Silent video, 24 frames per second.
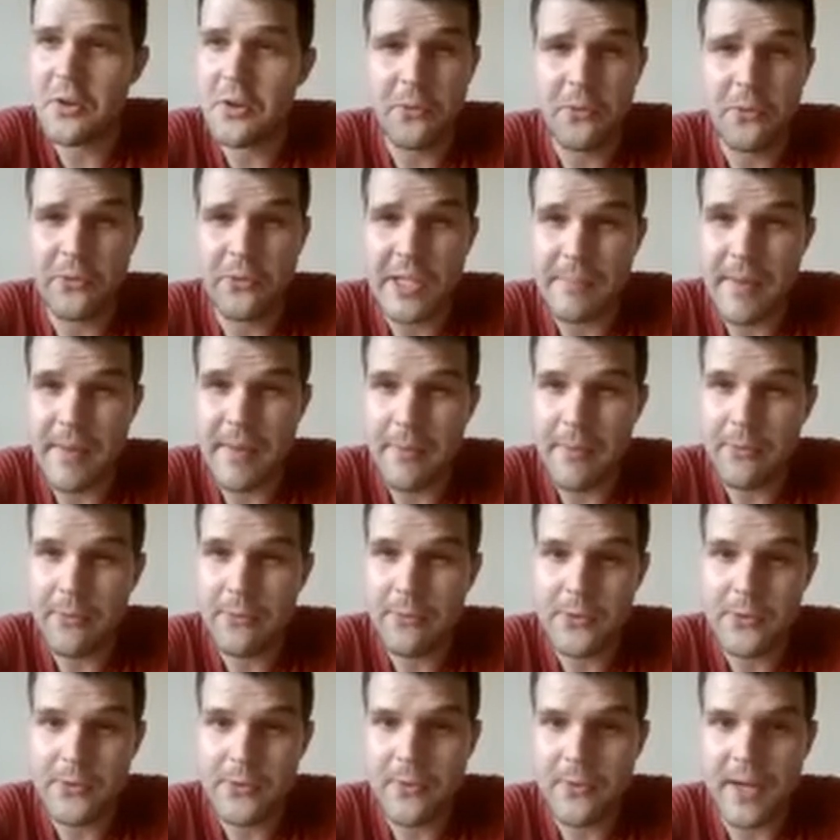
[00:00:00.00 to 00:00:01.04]
three months
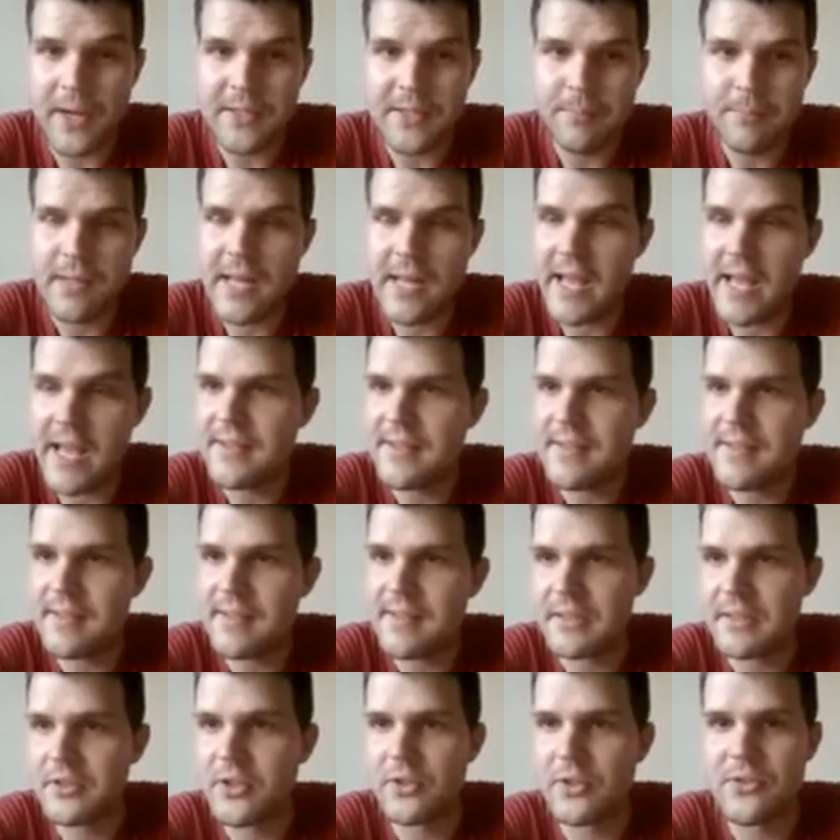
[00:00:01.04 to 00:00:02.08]
to find a place, and
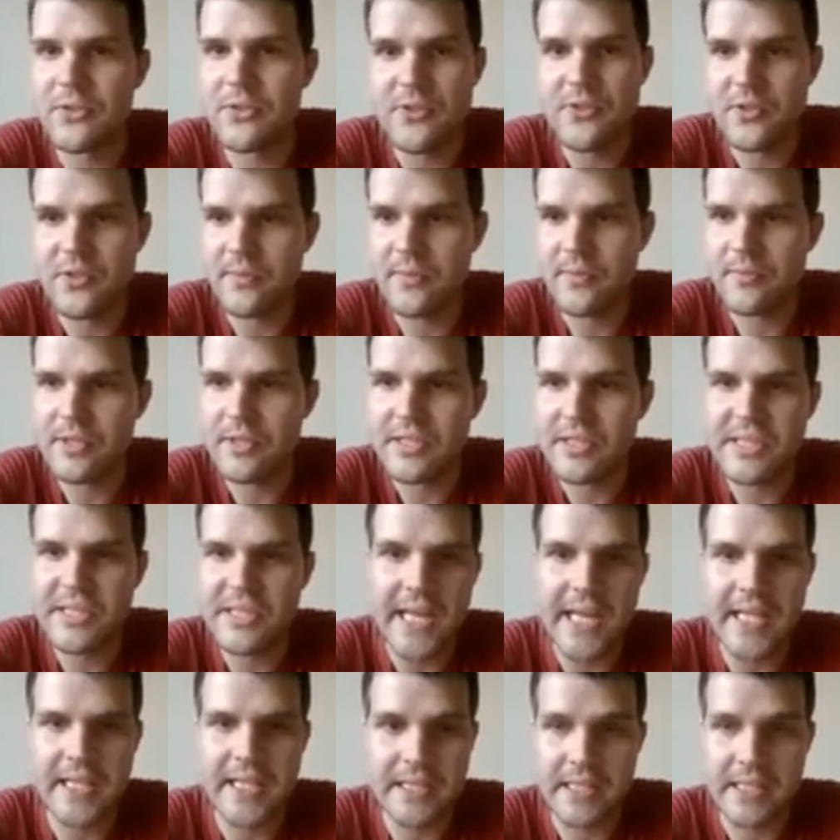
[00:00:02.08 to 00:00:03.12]
it consumed
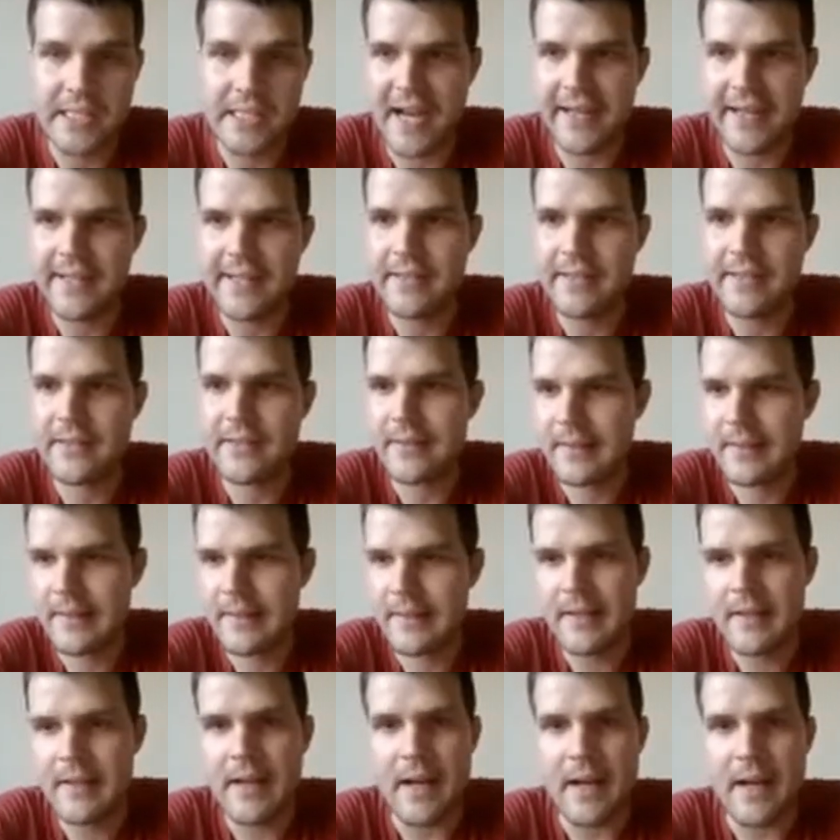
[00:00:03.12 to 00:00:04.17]
day and night.
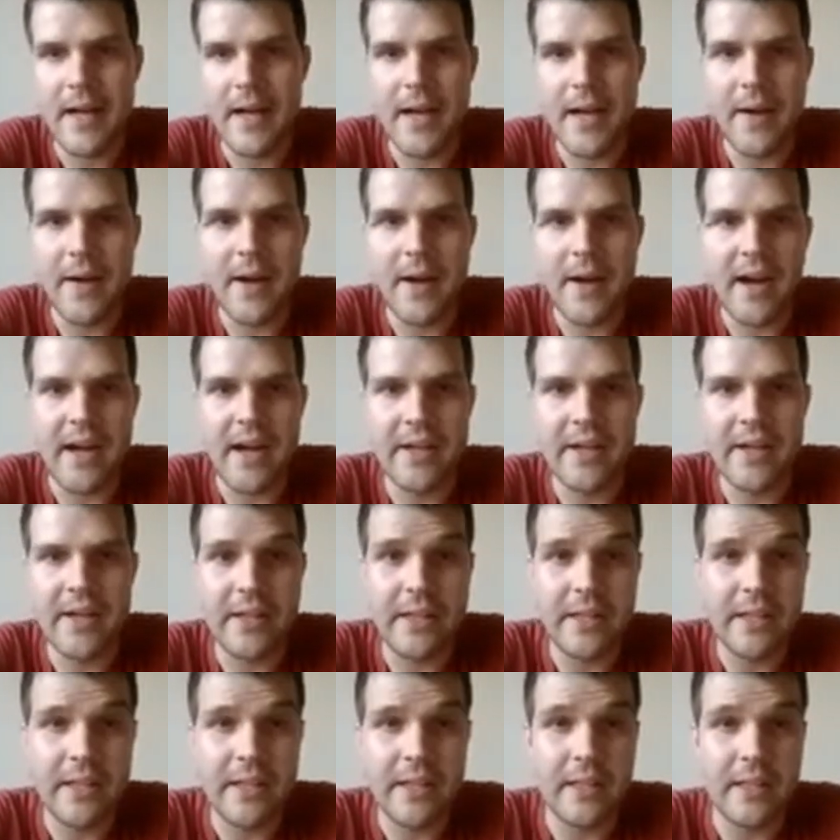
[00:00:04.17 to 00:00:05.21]
Uh,
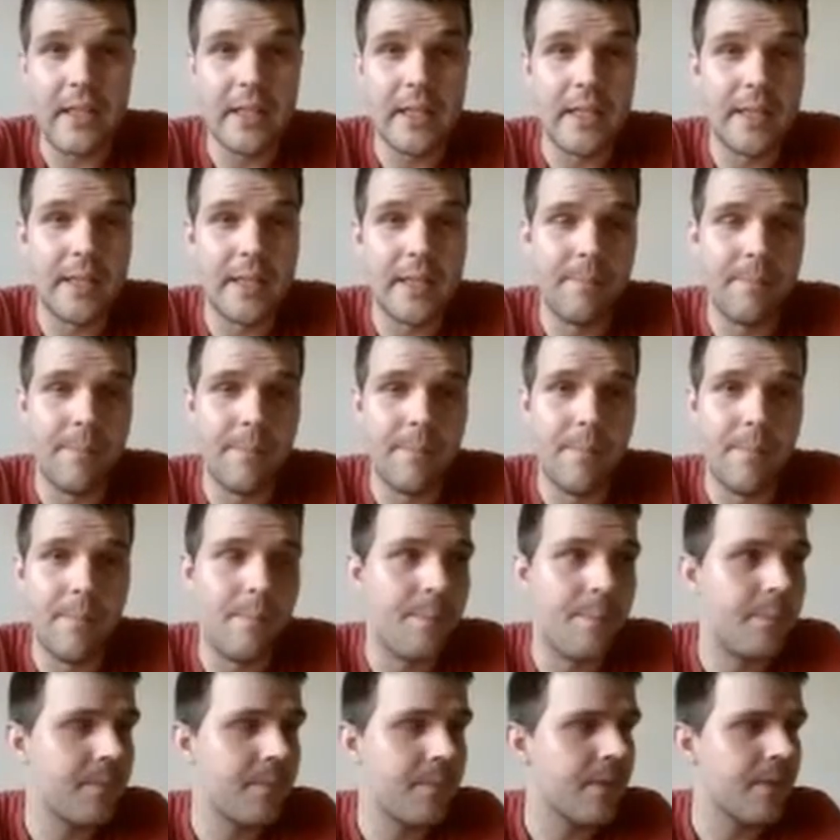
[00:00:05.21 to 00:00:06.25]
I,
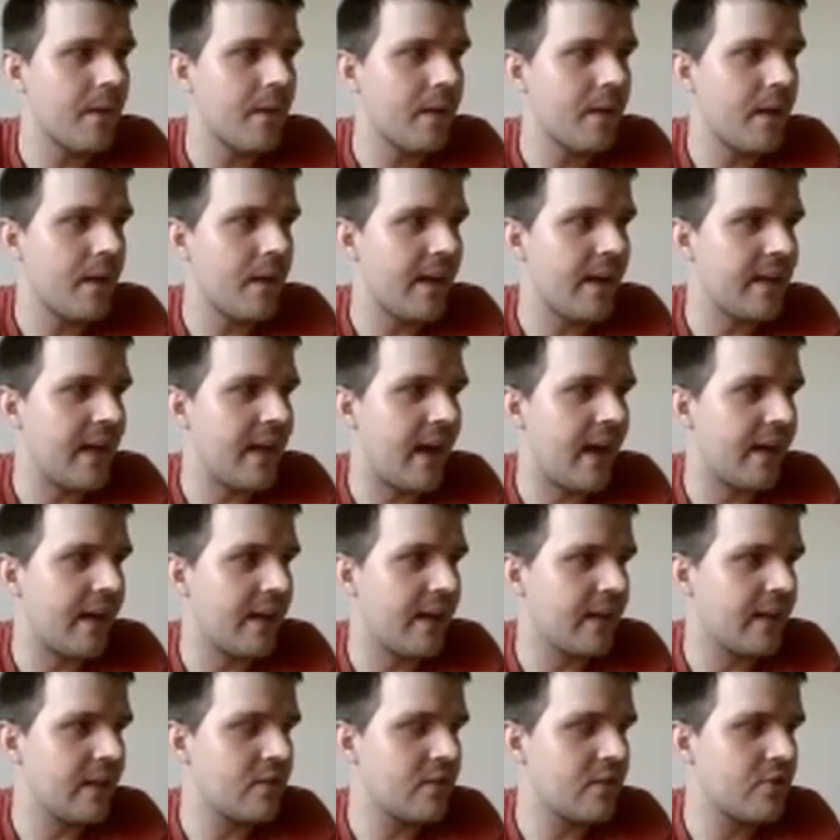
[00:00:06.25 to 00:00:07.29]
um, I,
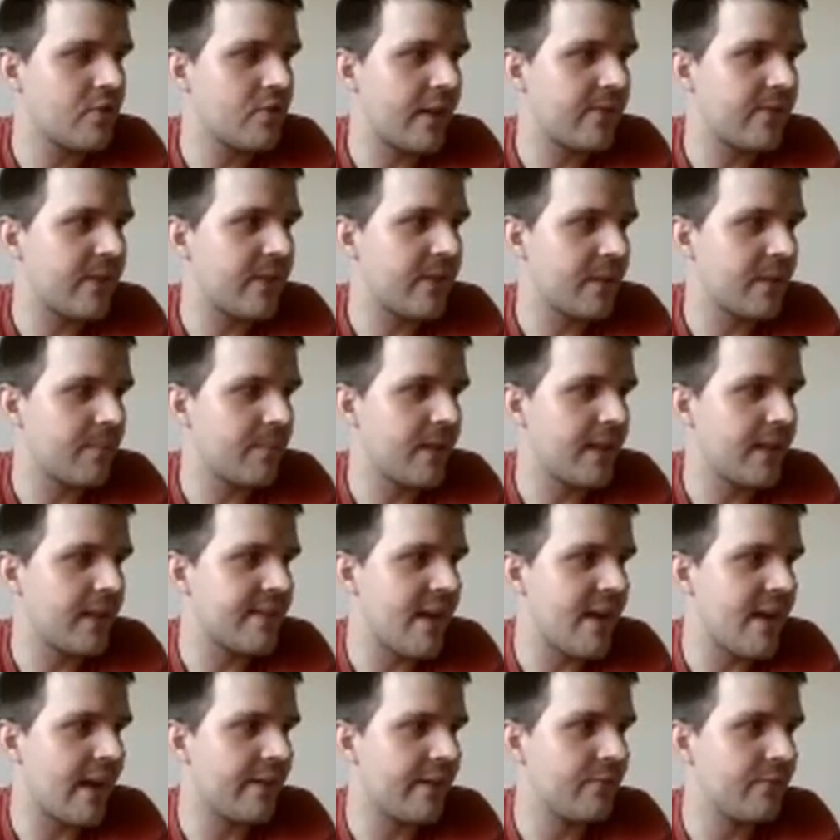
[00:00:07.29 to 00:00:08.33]
I tried finding a
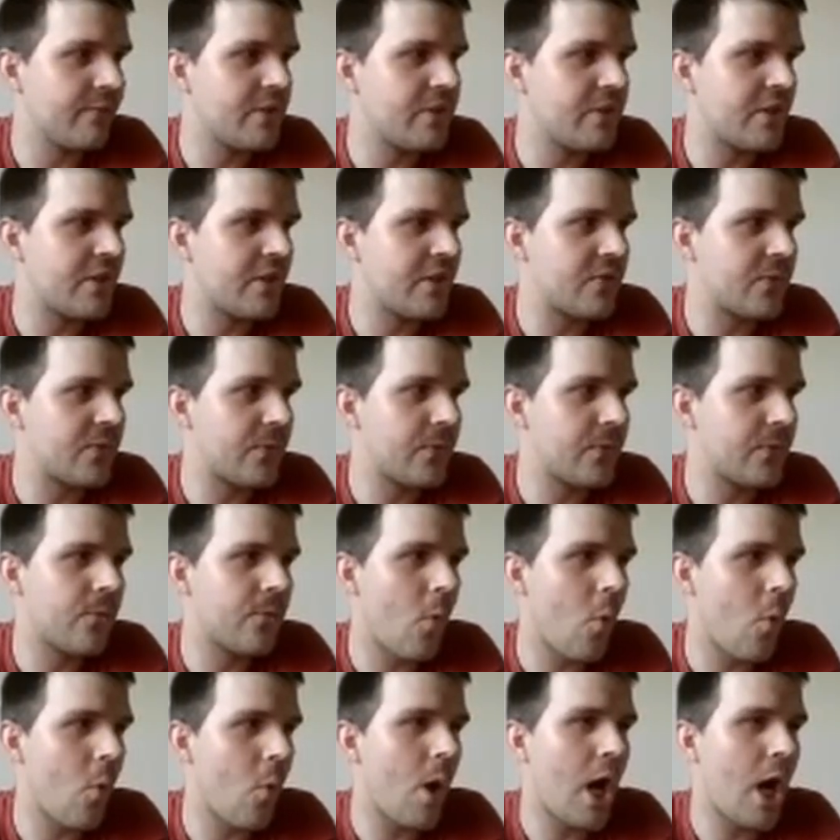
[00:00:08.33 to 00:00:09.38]
place. I reached out to
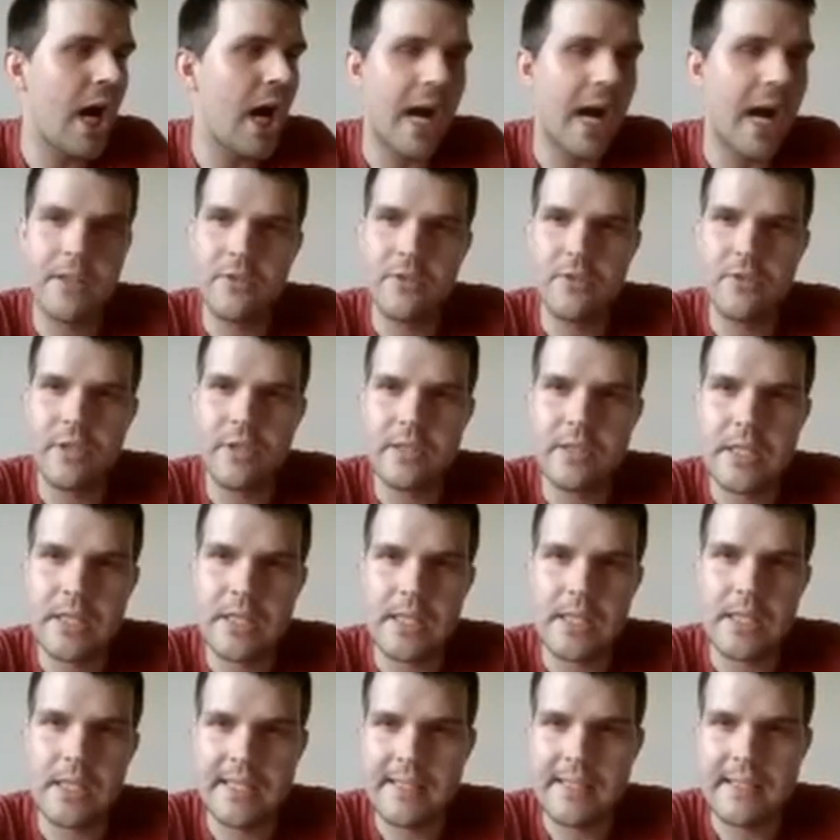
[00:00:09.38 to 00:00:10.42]
400
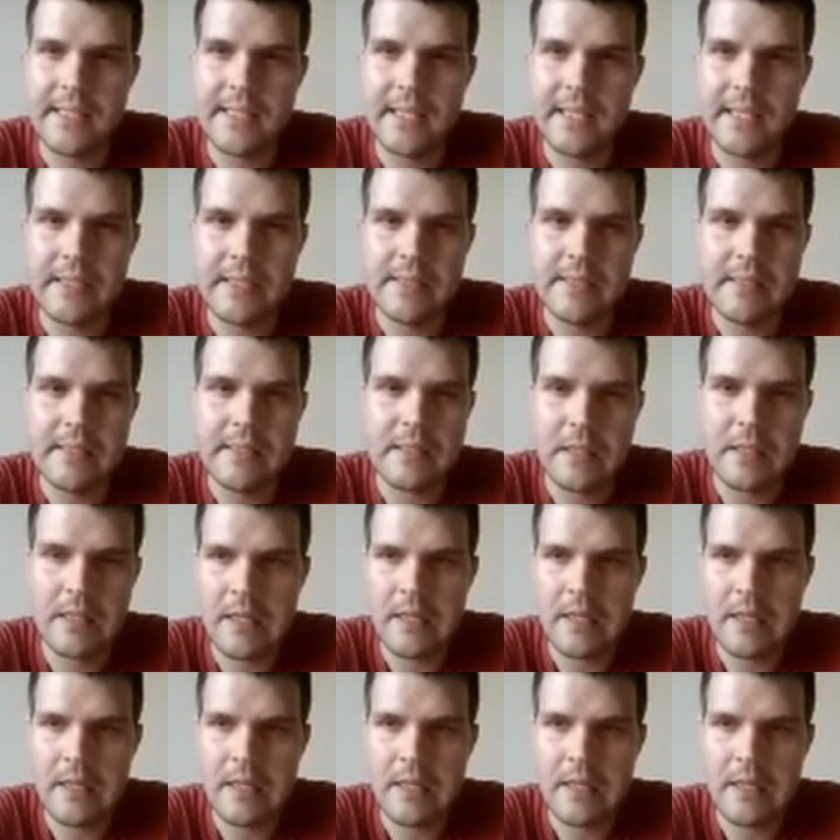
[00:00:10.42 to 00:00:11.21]
listings.